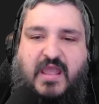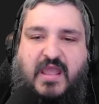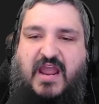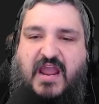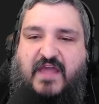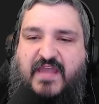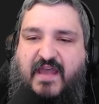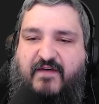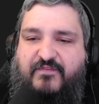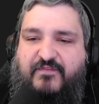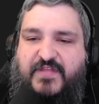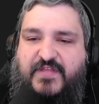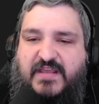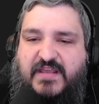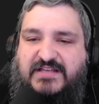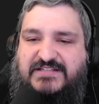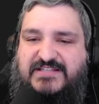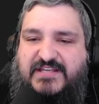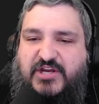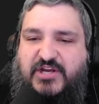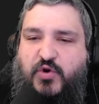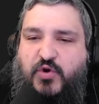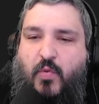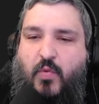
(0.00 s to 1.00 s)
They have the
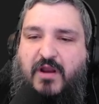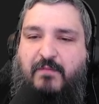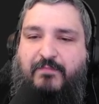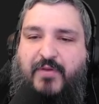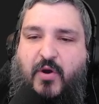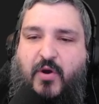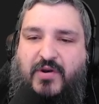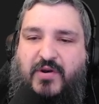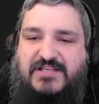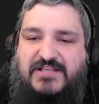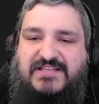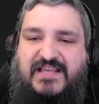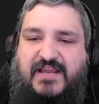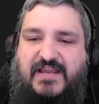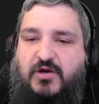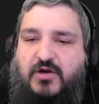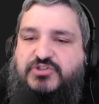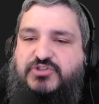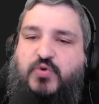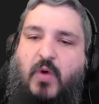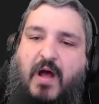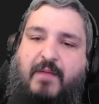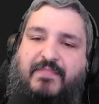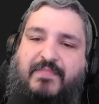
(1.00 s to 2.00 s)
tier 1 bonus here.
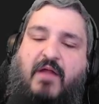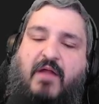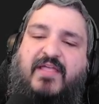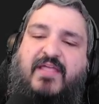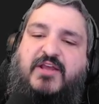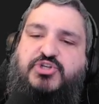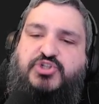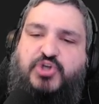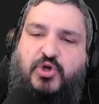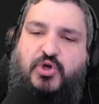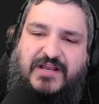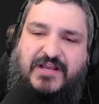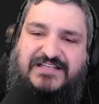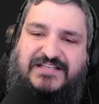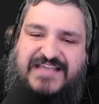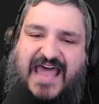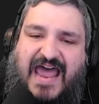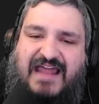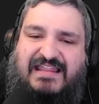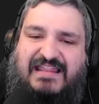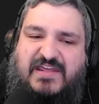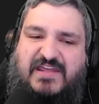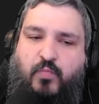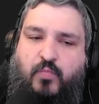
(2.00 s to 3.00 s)
So I'm not really sure
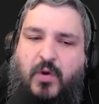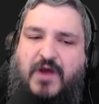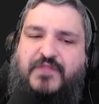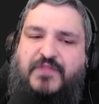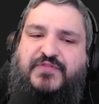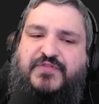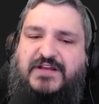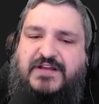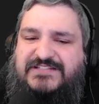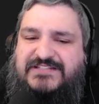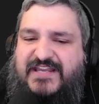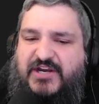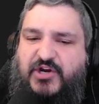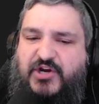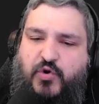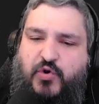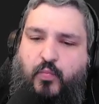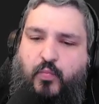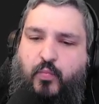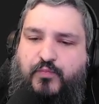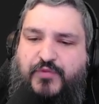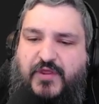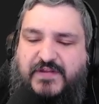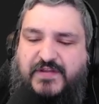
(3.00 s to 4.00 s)
exactly what the
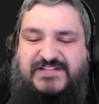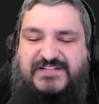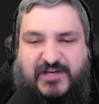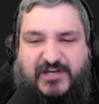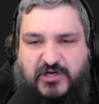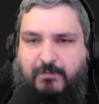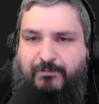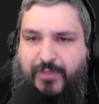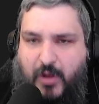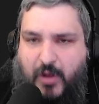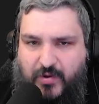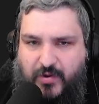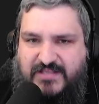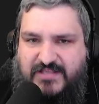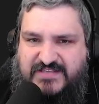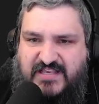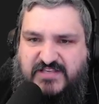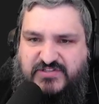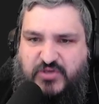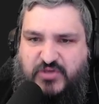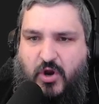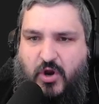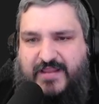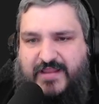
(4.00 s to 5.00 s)
tier
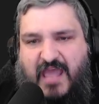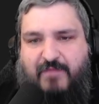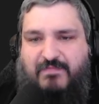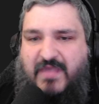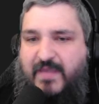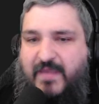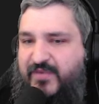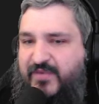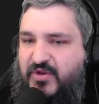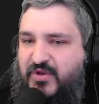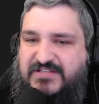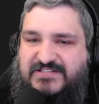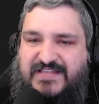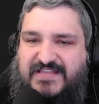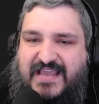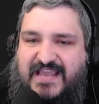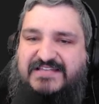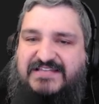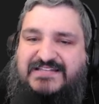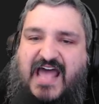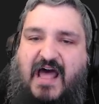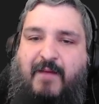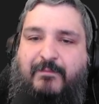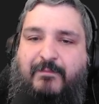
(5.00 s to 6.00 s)
bonuses are yet. Maybe it'll say it
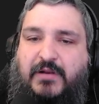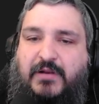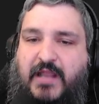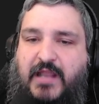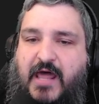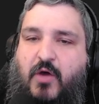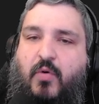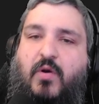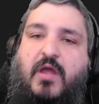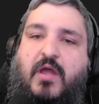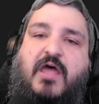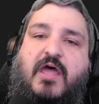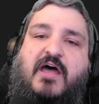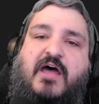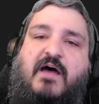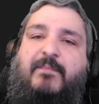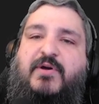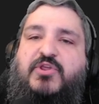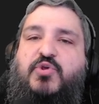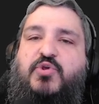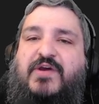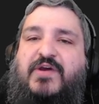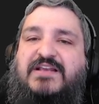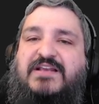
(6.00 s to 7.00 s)
down below.
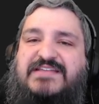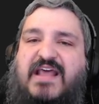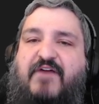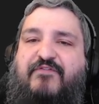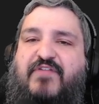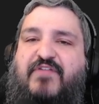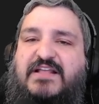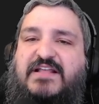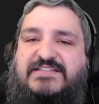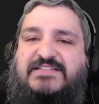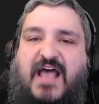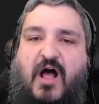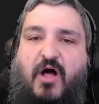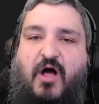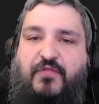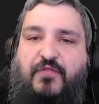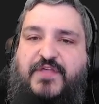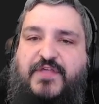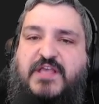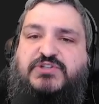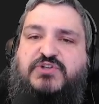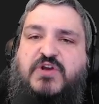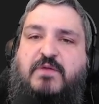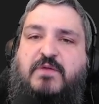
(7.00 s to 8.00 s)
But you can definitely tell
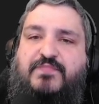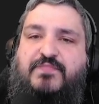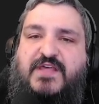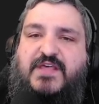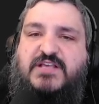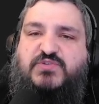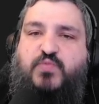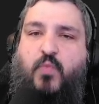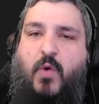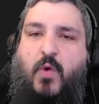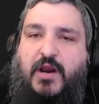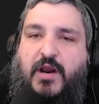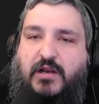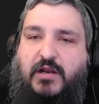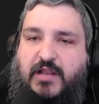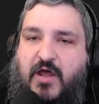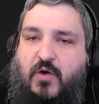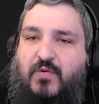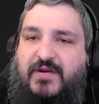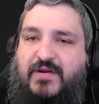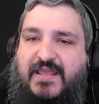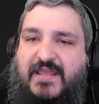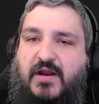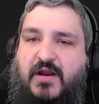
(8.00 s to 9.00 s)
this from this one
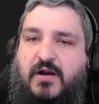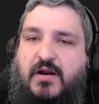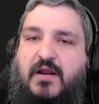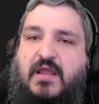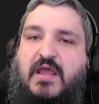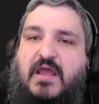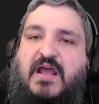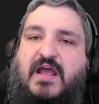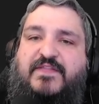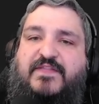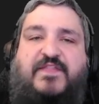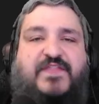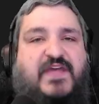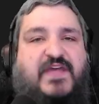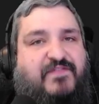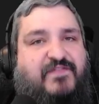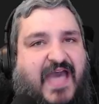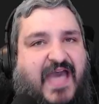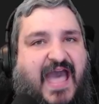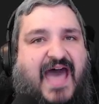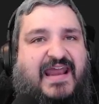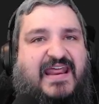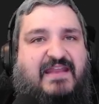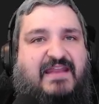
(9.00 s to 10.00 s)
alone here that they've
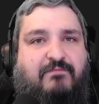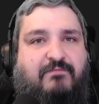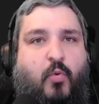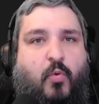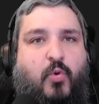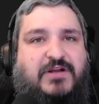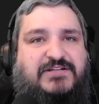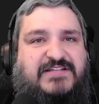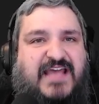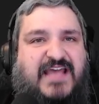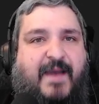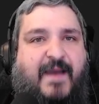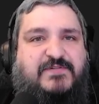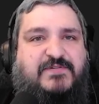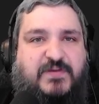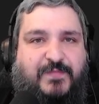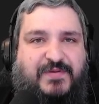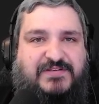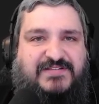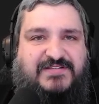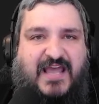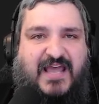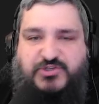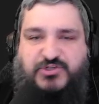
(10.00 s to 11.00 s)
added more types of
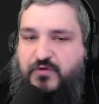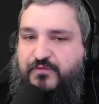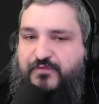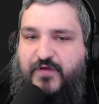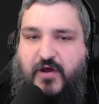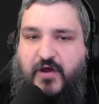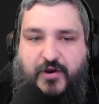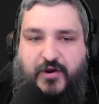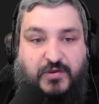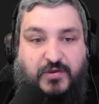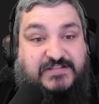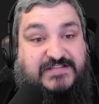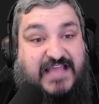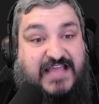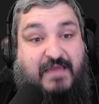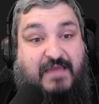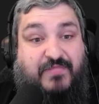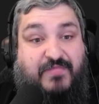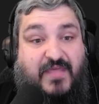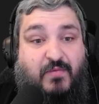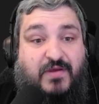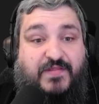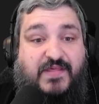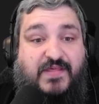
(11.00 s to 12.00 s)
potential photos. Same
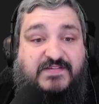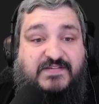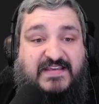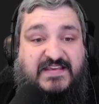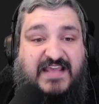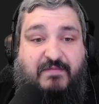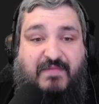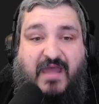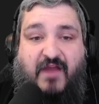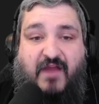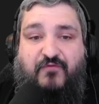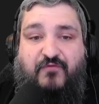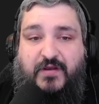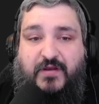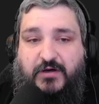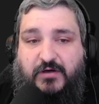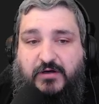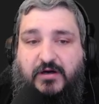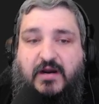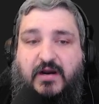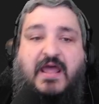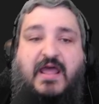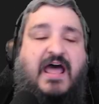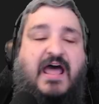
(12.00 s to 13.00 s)
thing with this EMF
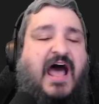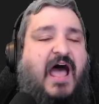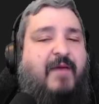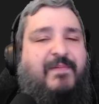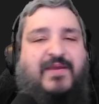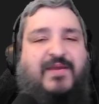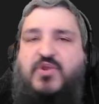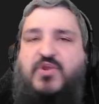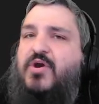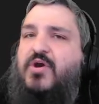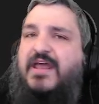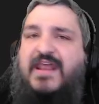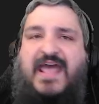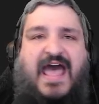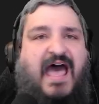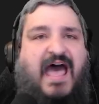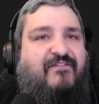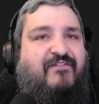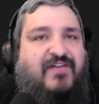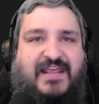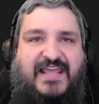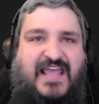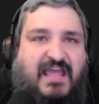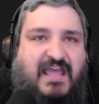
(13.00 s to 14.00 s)
reader. I mean, you could have
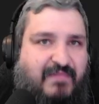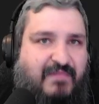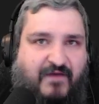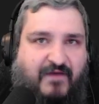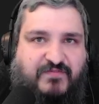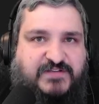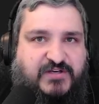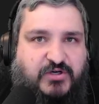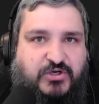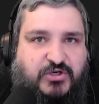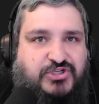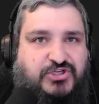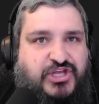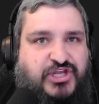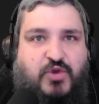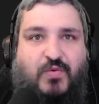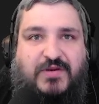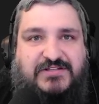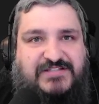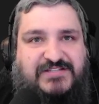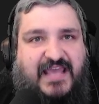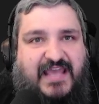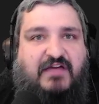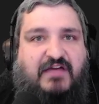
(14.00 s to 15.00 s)
an EMF tier 2
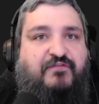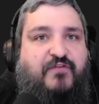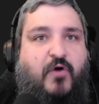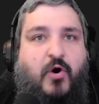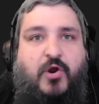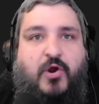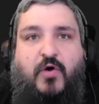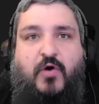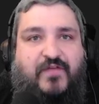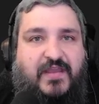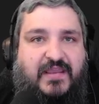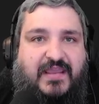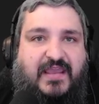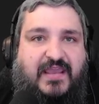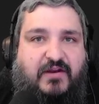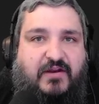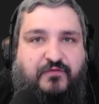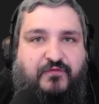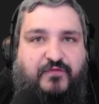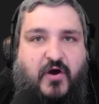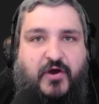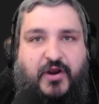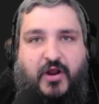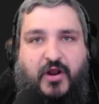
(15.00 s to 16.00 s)
and take a photo of it and get a
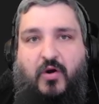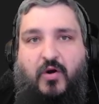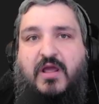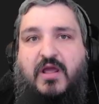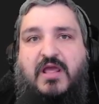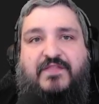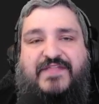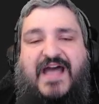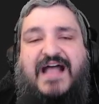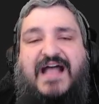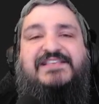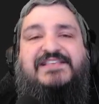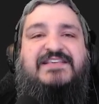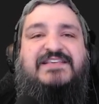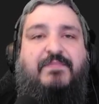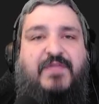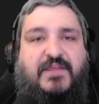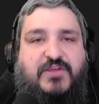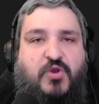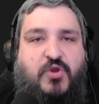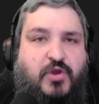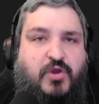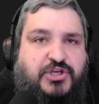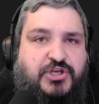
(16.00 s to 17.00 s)
photo. That's something
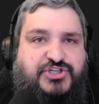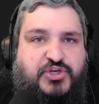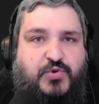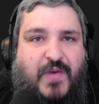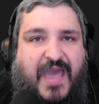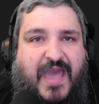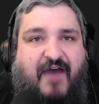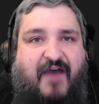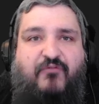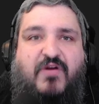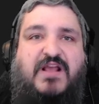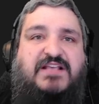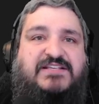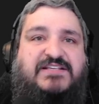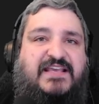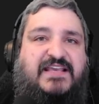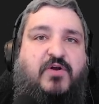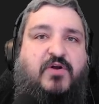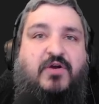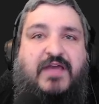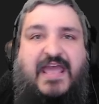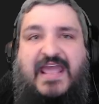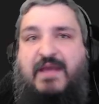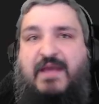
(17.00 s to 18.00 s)
you could do every
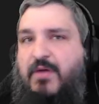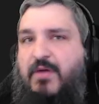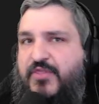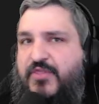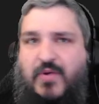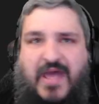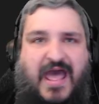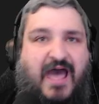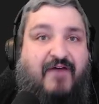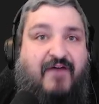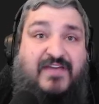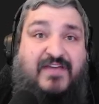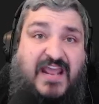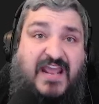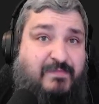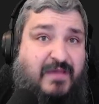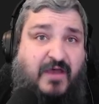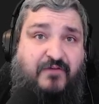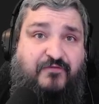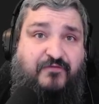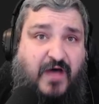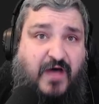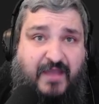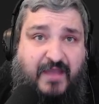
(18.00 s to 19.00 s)
single game, whether you have
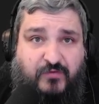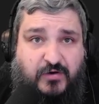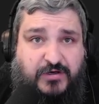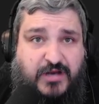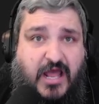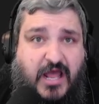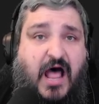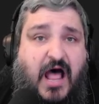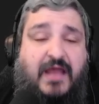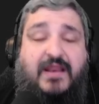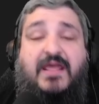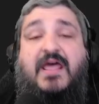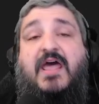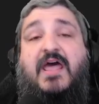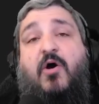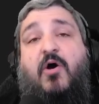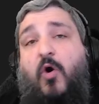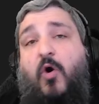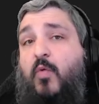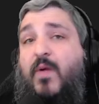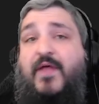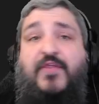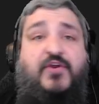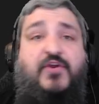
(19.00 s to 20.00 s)
EMF 5 or not.
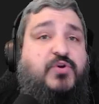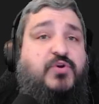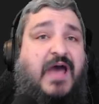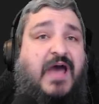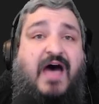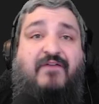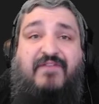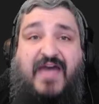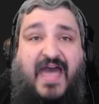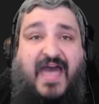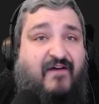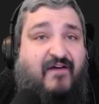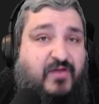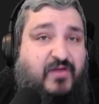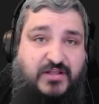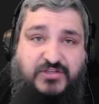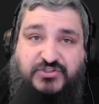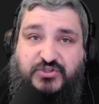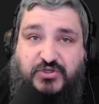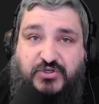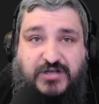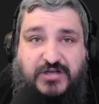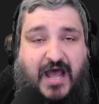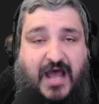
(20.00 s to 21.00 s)
Or whether you have evidence
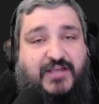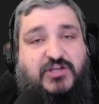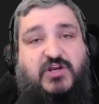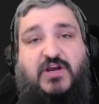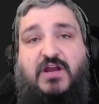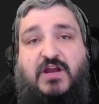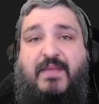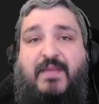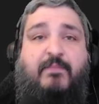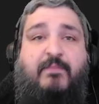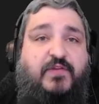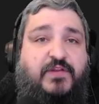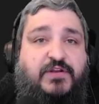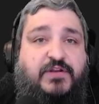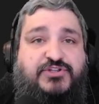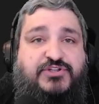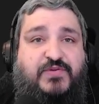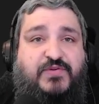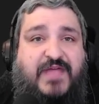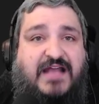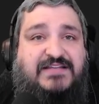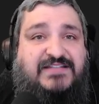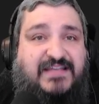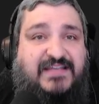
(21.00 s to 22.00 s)
or not. You could be able to do
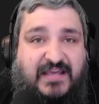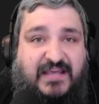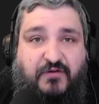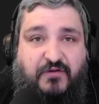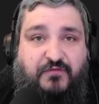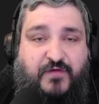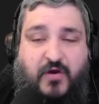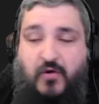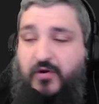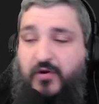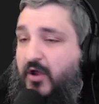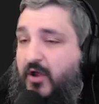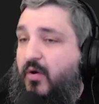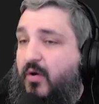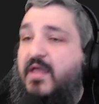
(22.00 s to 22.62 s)
that to get a photo.